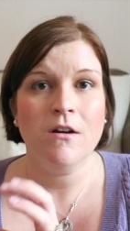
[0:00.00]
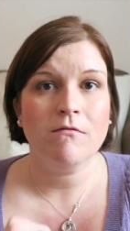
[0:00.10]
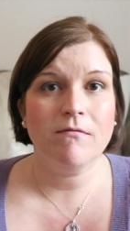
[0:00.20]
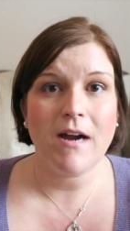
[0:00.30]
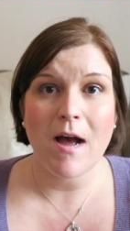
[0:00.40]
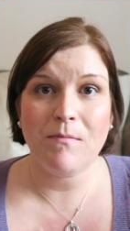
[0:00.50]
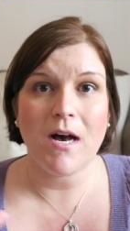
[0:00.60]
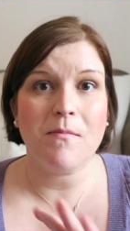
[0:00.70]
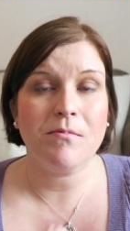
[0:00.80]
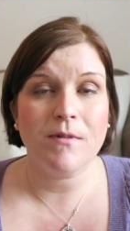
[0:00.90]
wrap
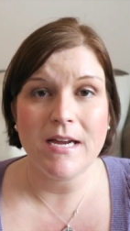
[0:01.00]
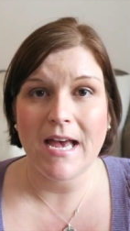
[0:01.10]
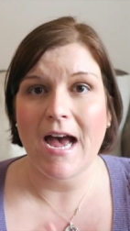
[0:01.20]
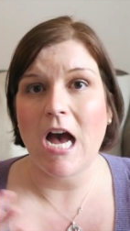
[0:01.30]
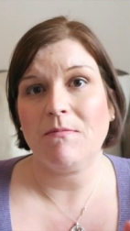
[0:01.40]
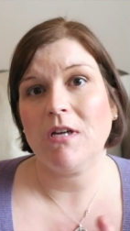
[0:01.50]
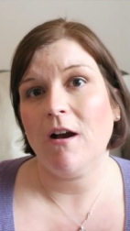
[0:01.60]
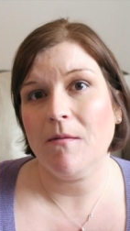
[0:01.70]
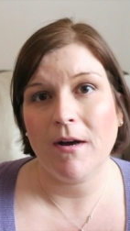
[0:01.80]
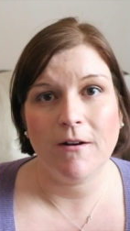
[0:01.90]
up, recap,
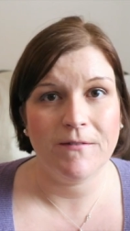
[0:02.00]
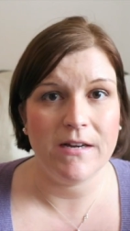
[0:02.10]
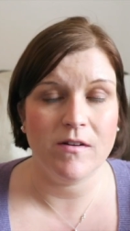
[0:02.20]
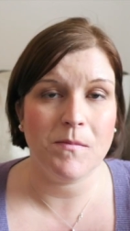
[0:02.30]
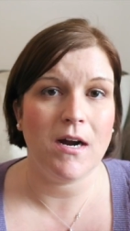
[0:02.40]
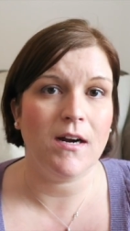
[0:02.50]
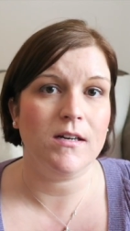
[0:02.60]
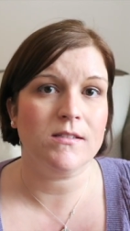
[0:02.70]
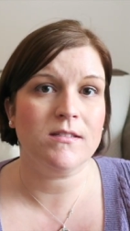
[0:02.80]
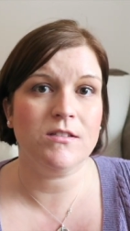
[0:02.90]
talk about our favorite parts,